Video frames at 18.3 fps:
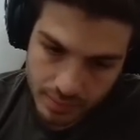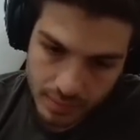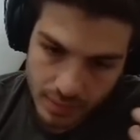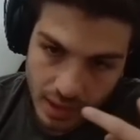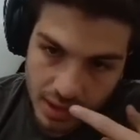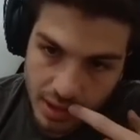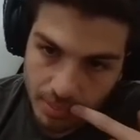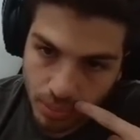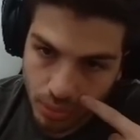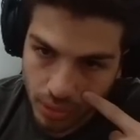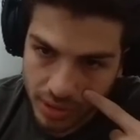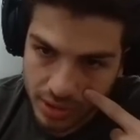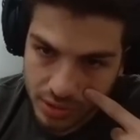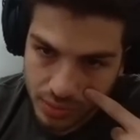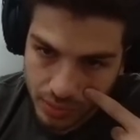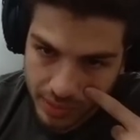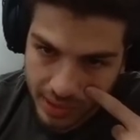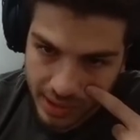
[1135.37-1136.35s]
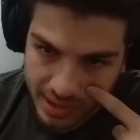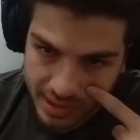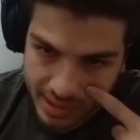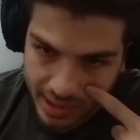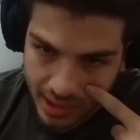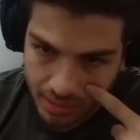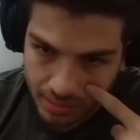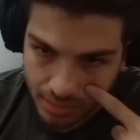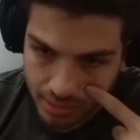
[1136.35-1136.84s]
The board's really
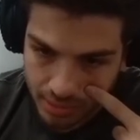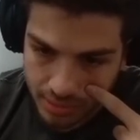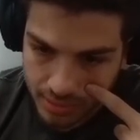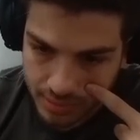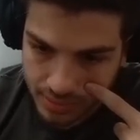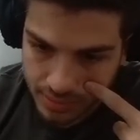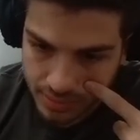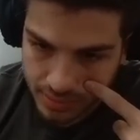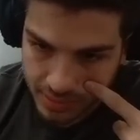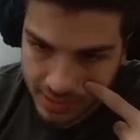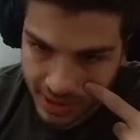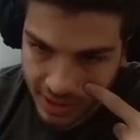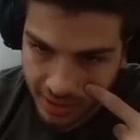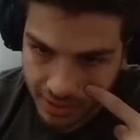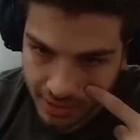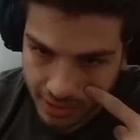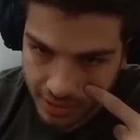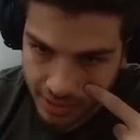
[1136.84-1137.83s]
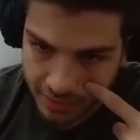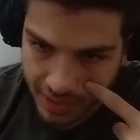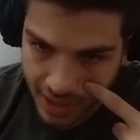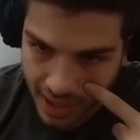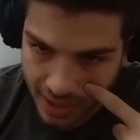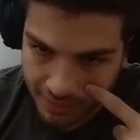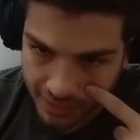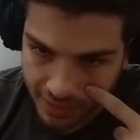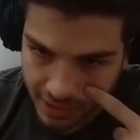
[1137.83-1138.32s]
terrible. We'll take a
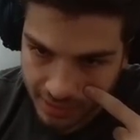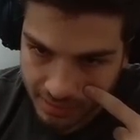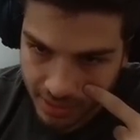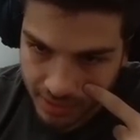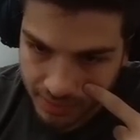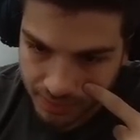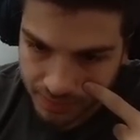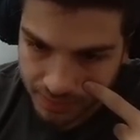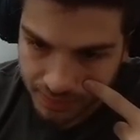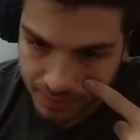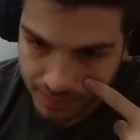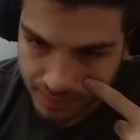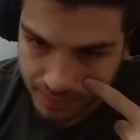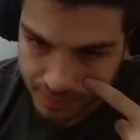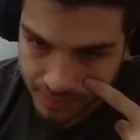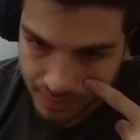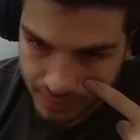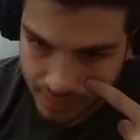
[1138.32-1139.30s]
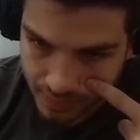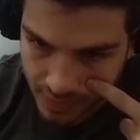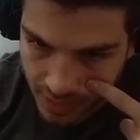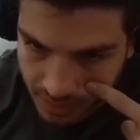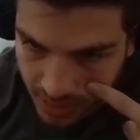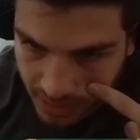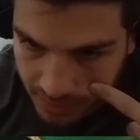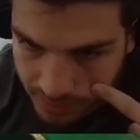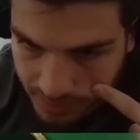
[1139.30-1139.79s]
35 here. Come on.
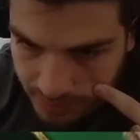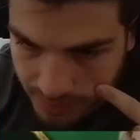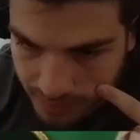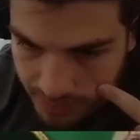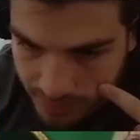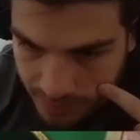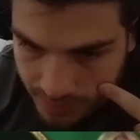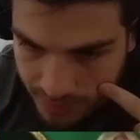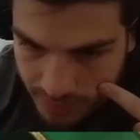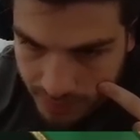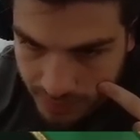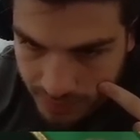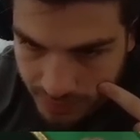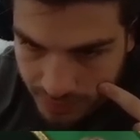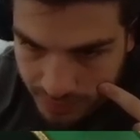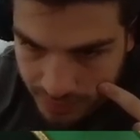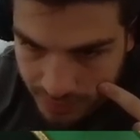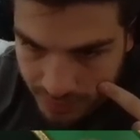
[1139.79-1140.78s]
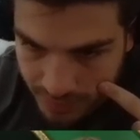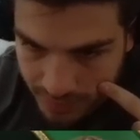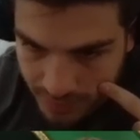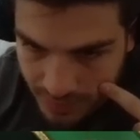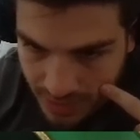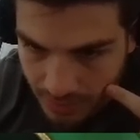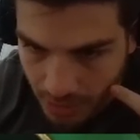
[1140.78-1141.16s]
Come on. Come